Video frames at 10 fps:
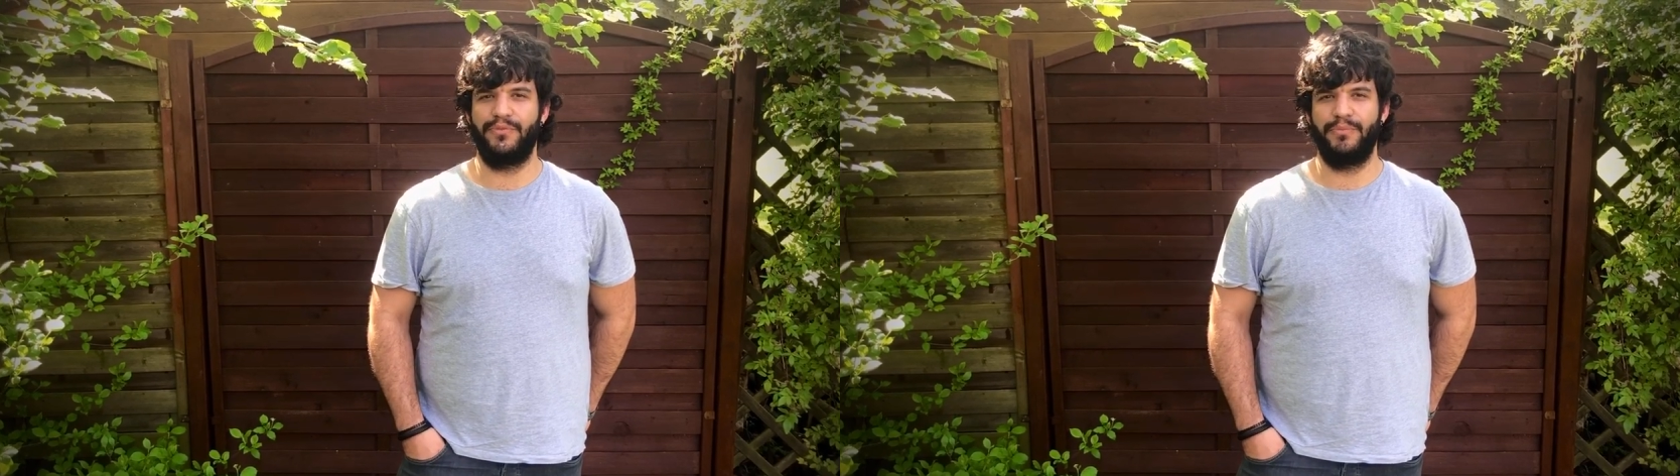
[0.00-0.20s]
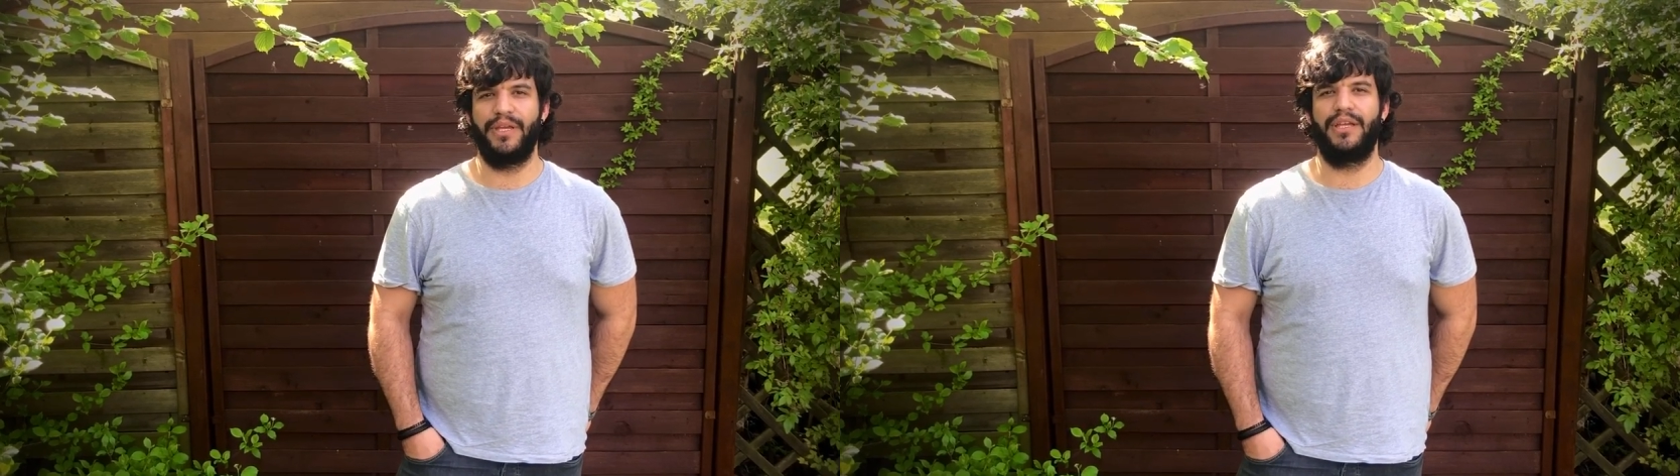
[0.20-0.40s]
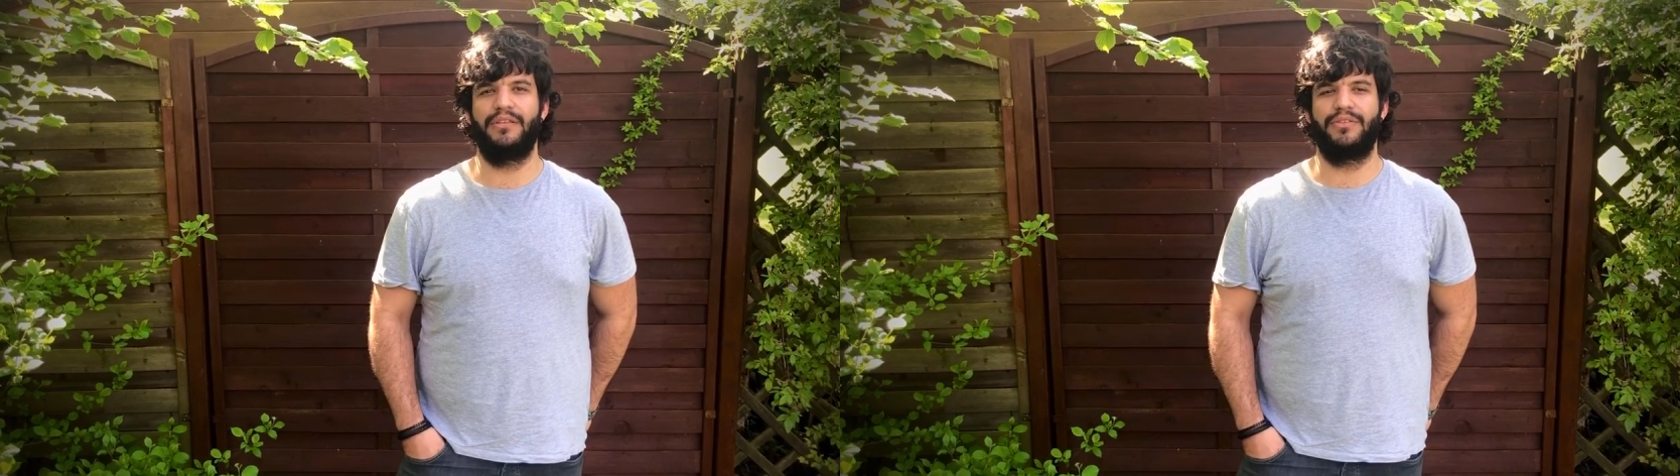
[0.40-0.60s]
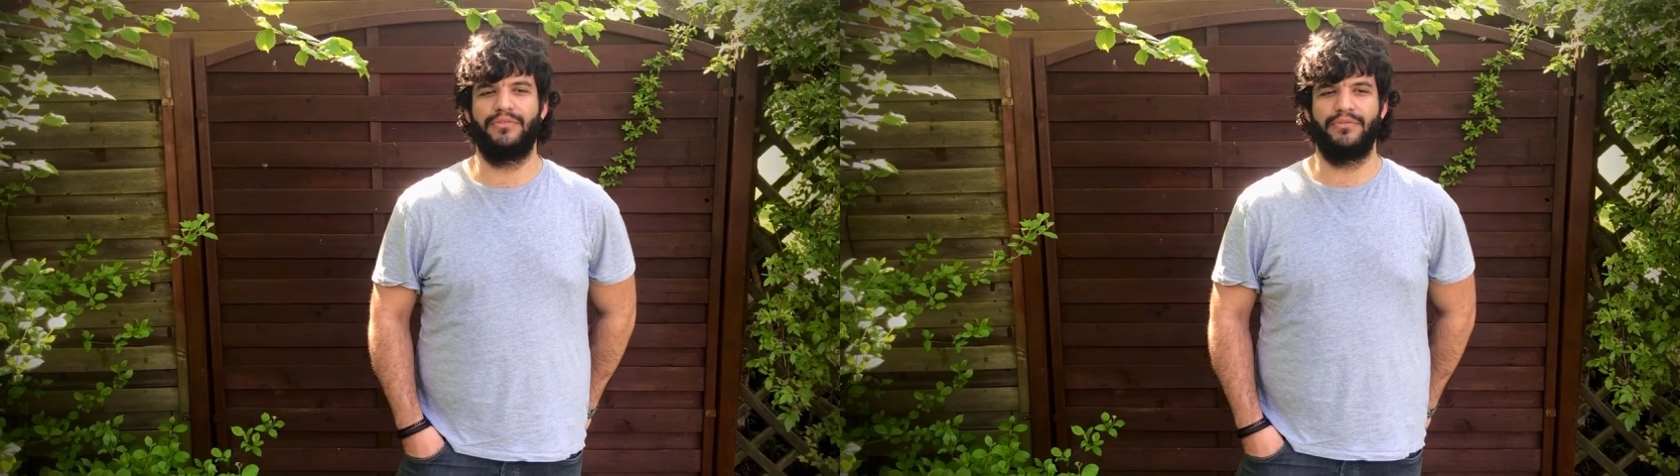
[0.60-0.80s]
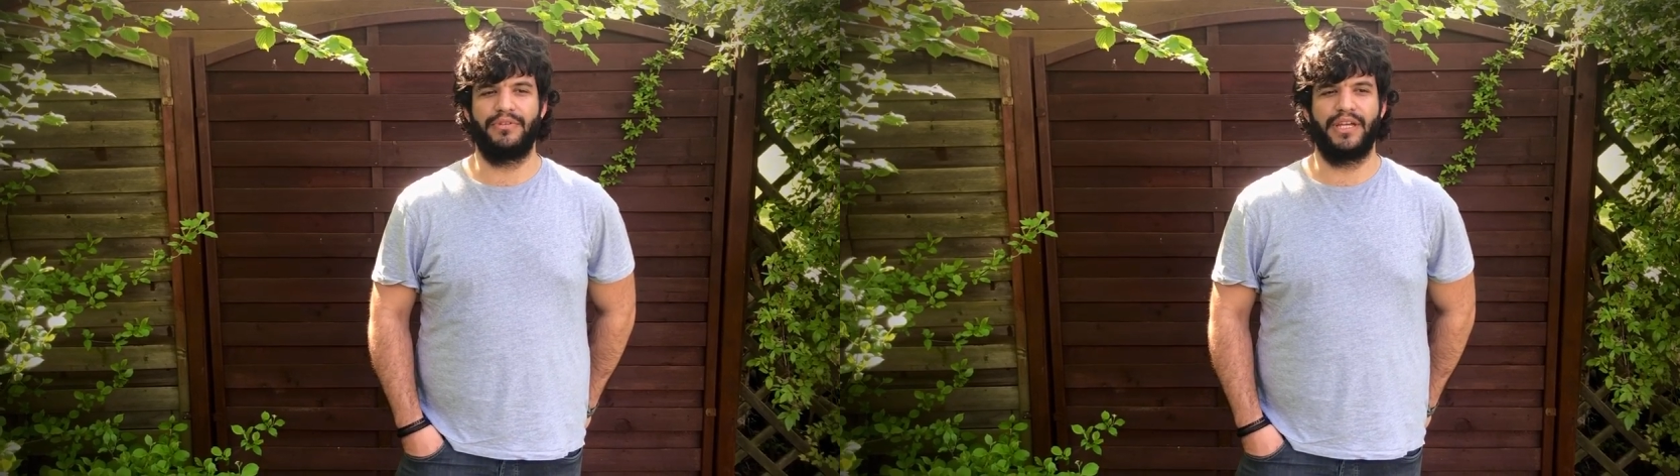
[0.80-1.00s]
for me
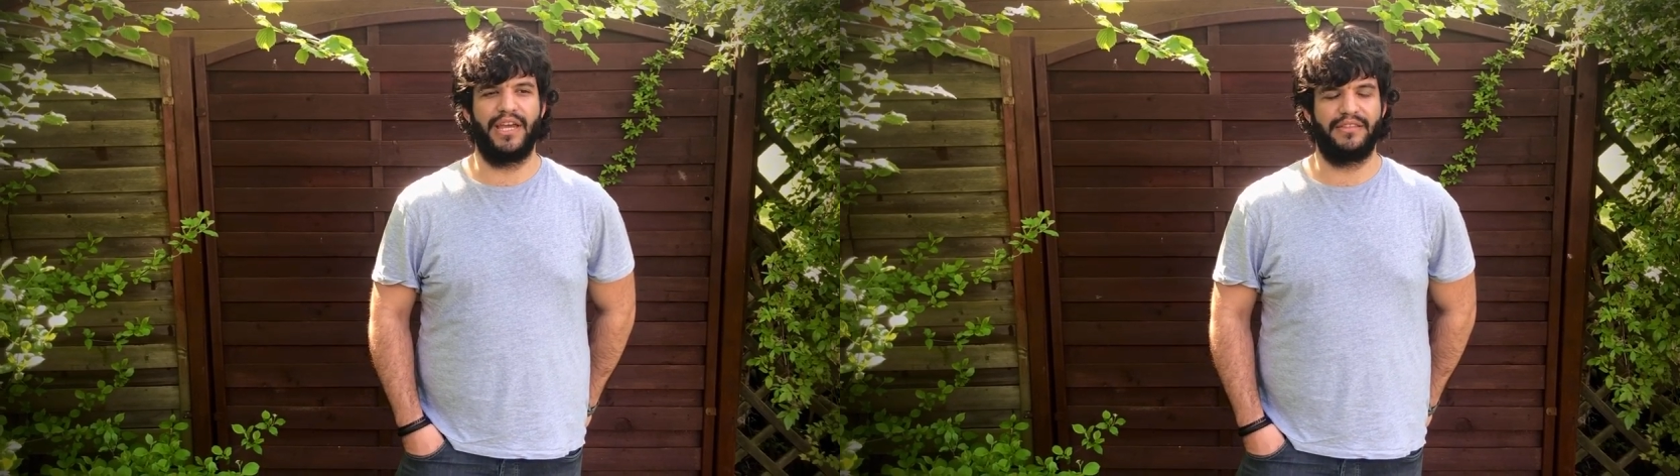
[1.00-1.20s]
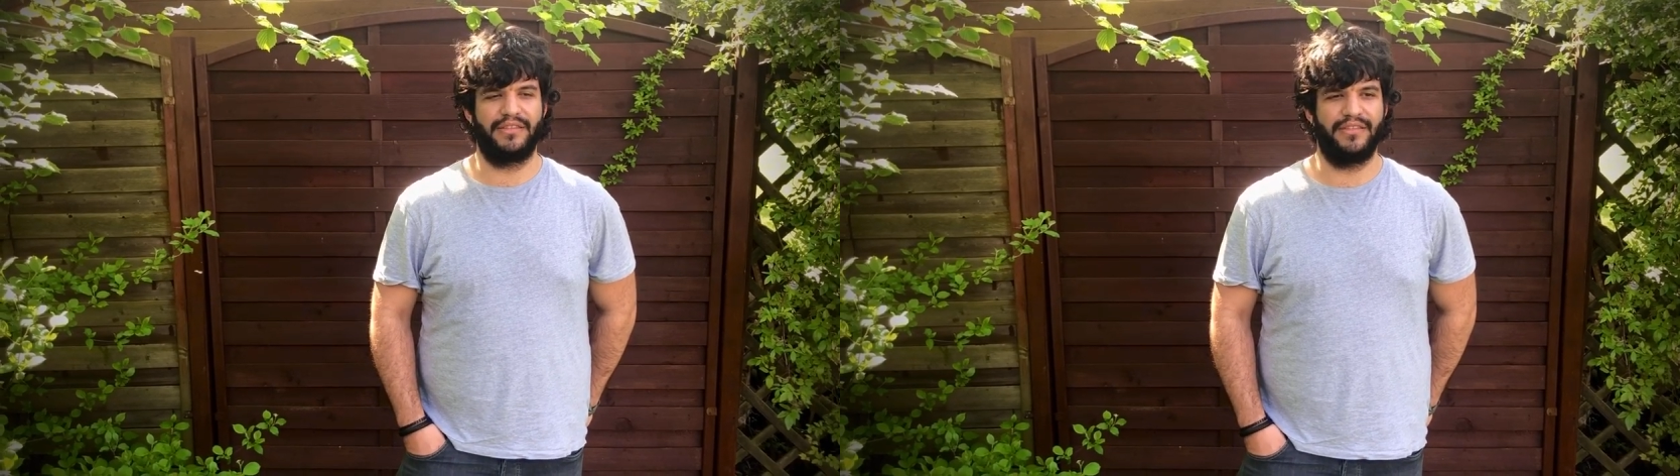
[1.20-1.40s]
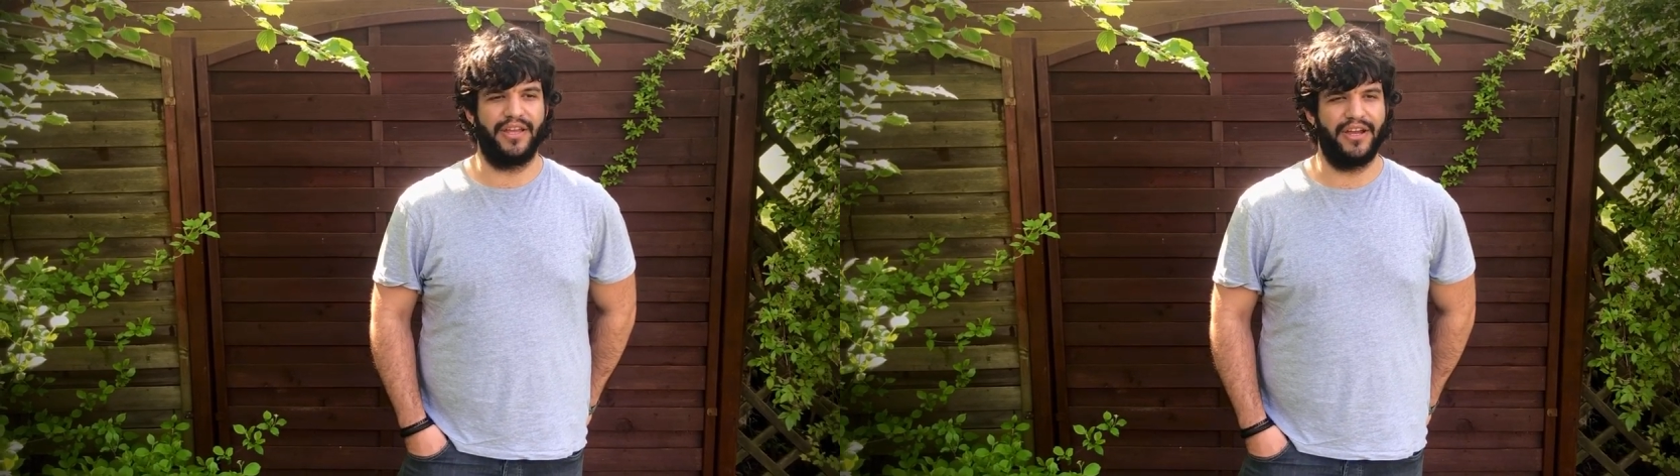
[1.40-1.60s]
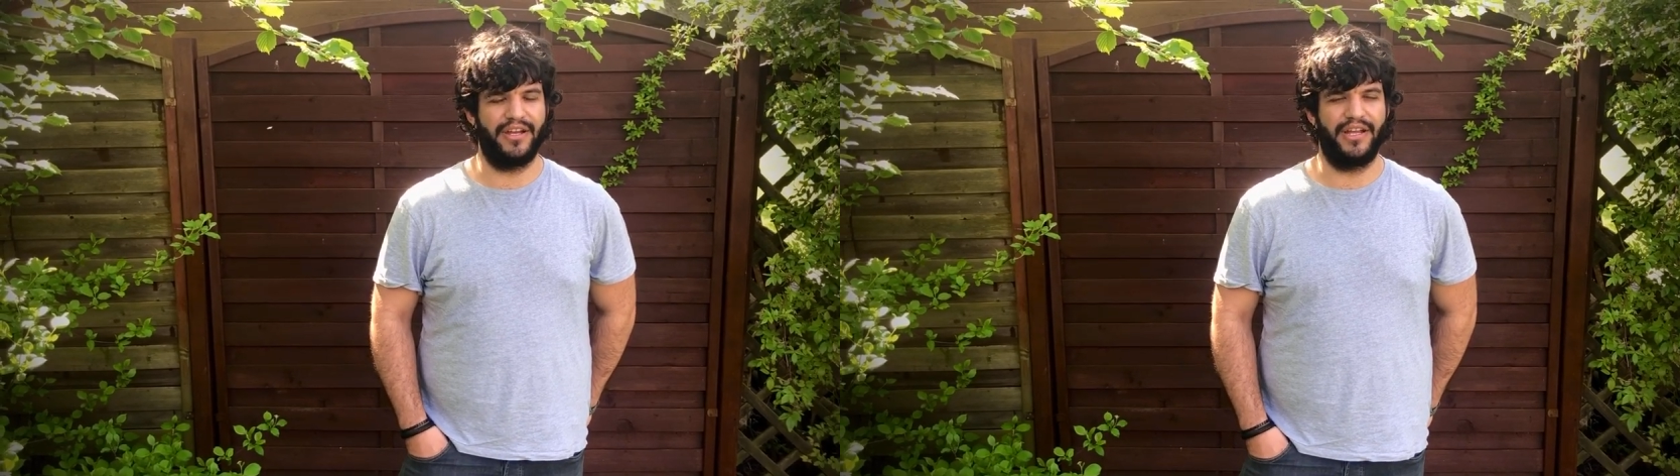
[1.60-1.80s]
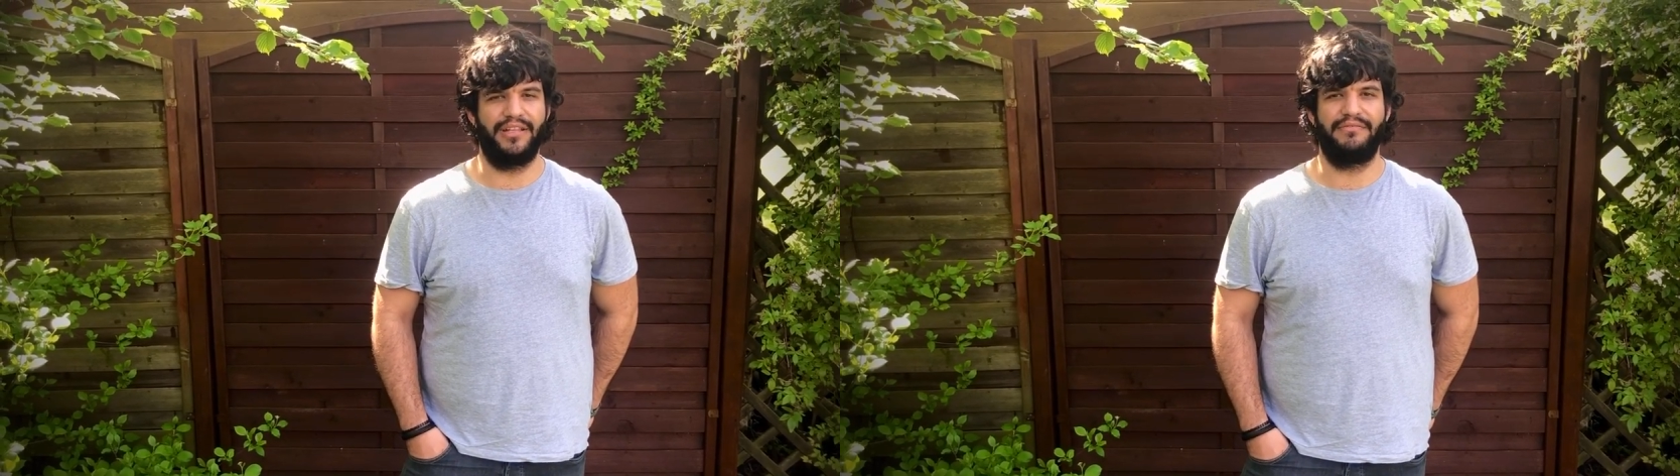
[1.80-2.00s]
to get
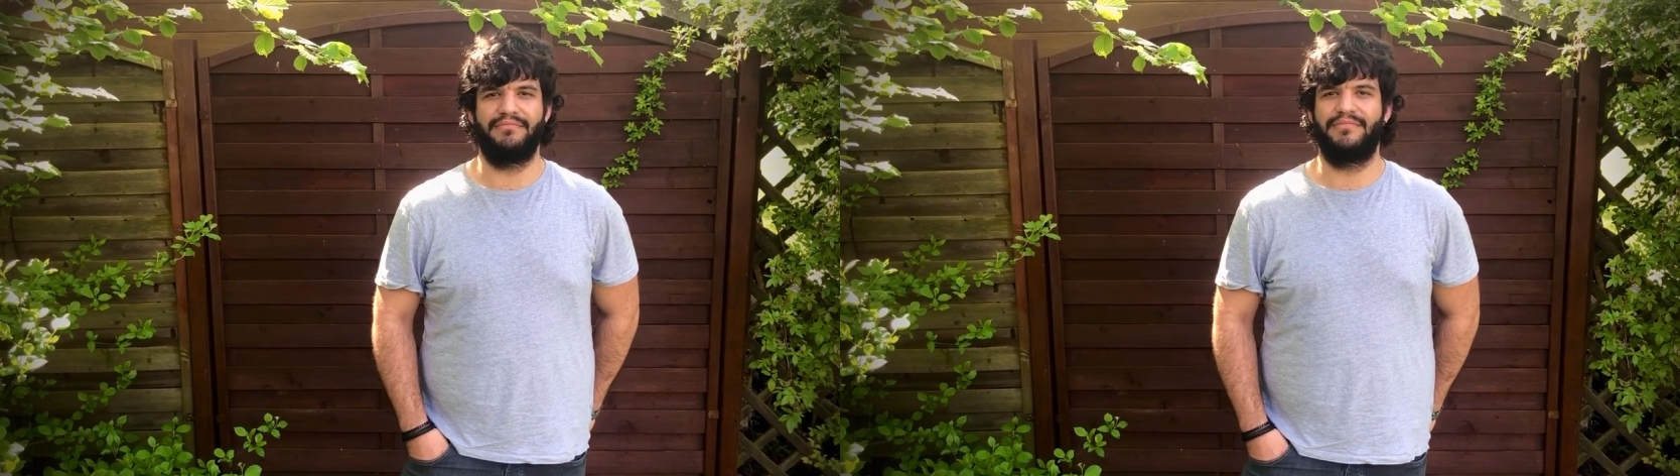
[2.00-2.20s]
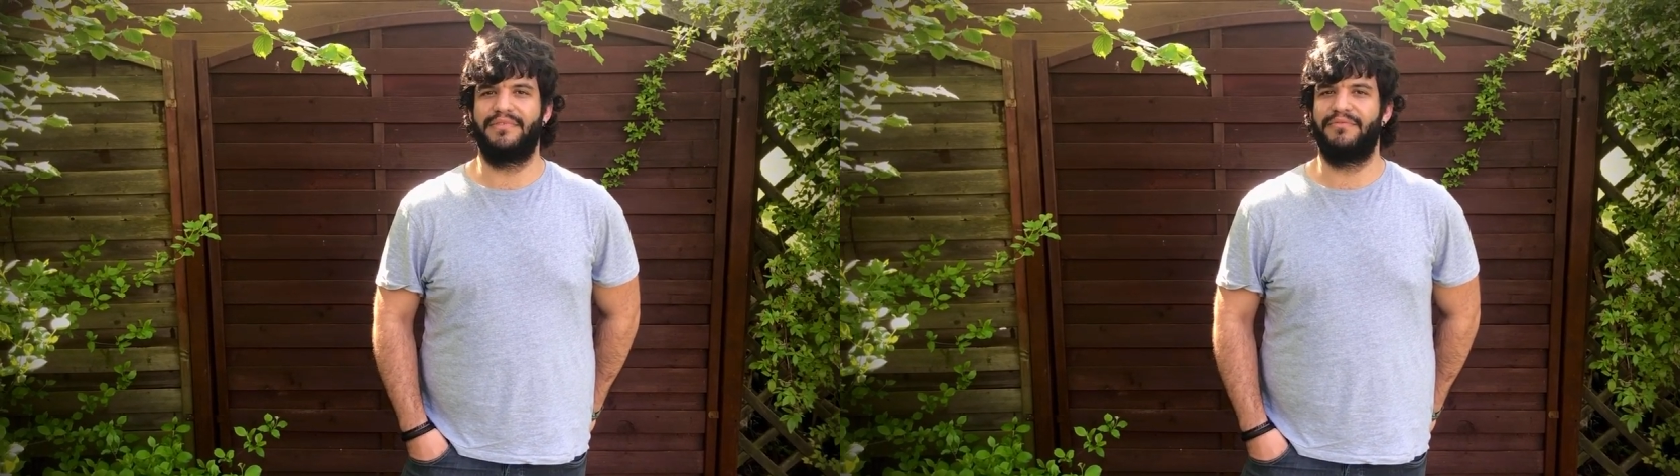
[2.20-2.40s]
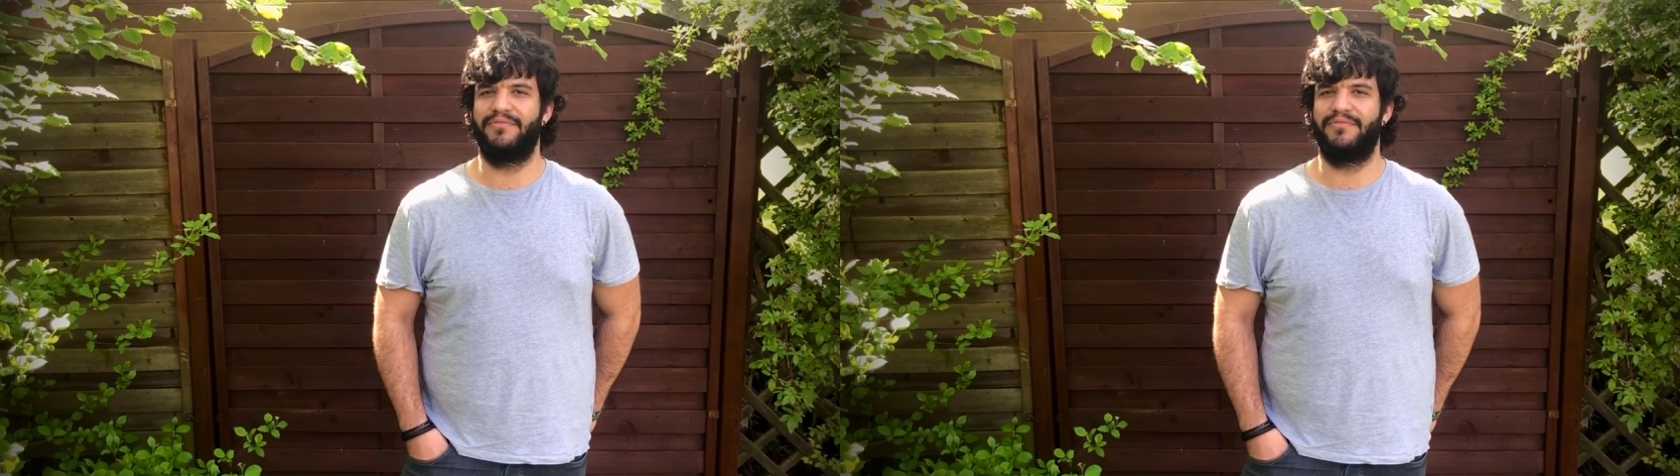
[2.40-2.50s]
there and